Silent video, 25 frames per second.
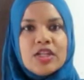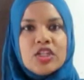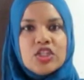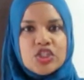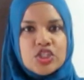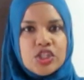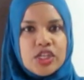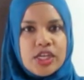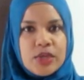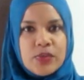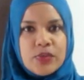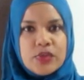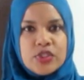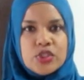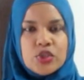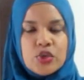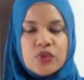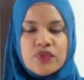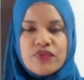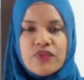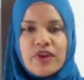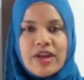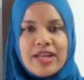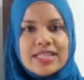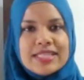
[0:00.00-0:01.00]
share it with your
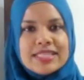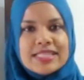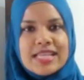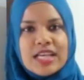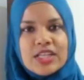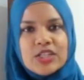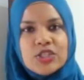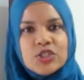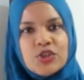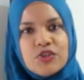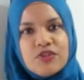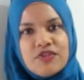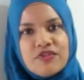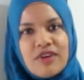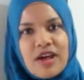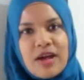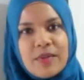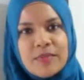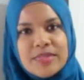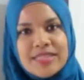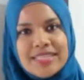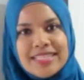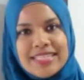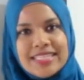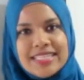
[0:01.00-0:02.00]
friends and your
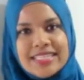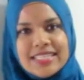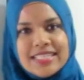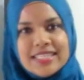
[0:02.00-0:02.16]
family.